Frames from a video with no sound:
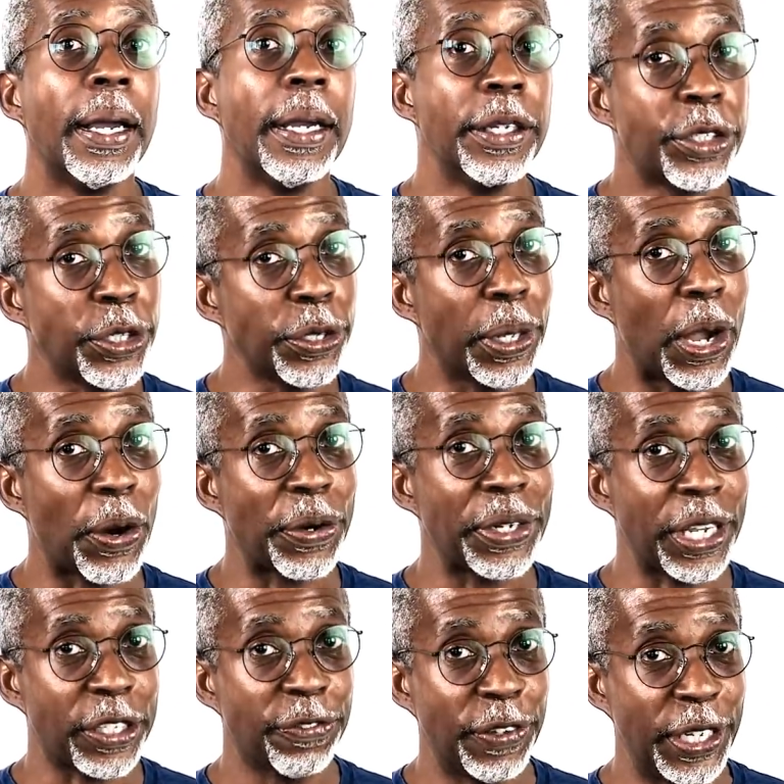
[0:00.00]
Until our
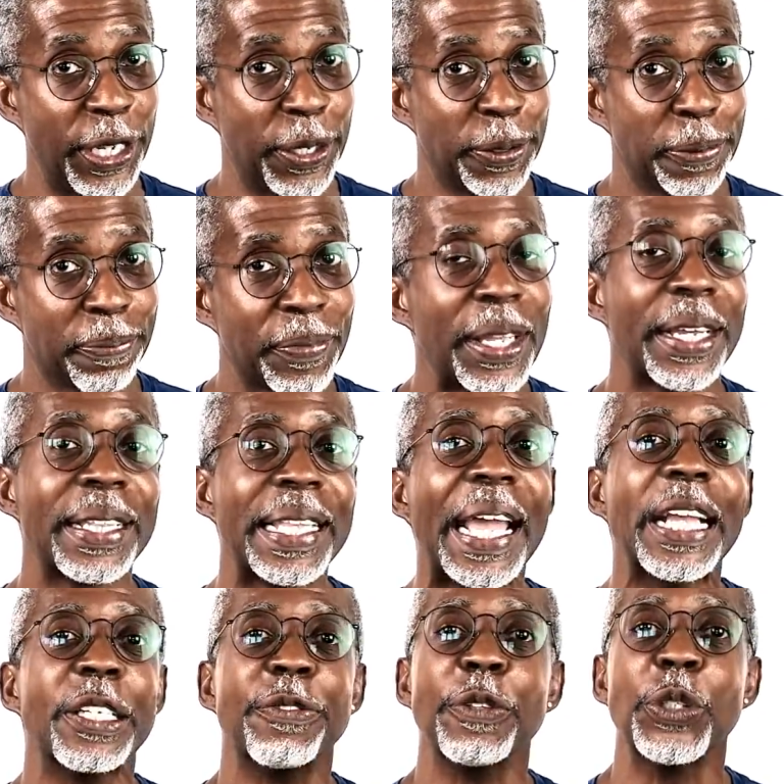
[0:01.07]
next video,
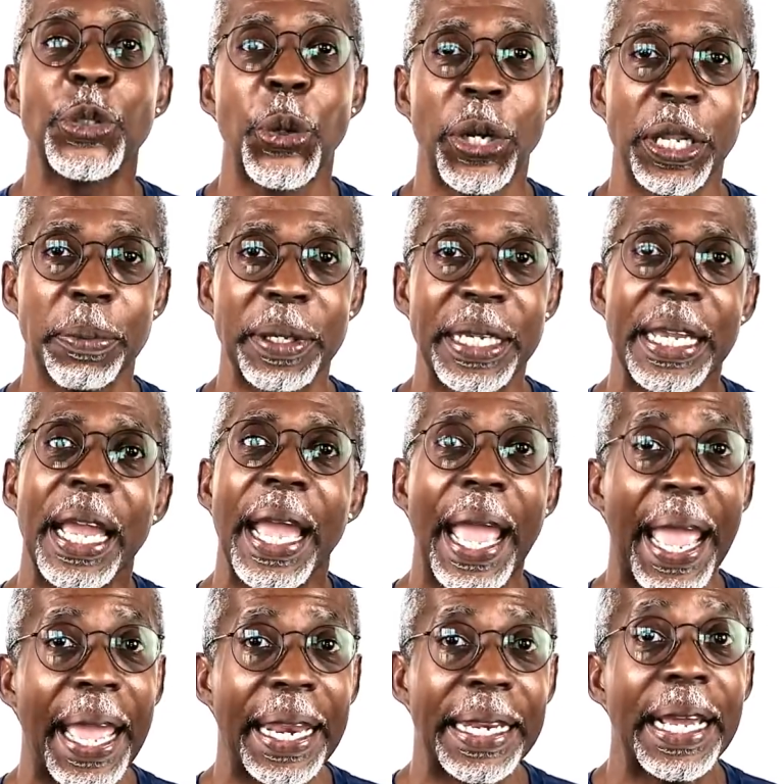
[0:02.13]
thanks for joining me,
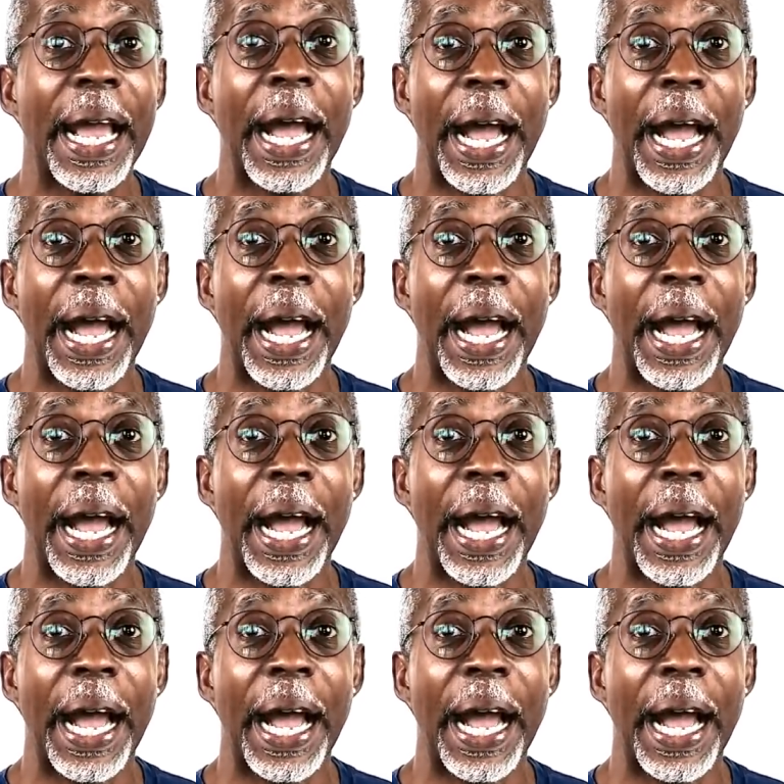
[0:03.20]
and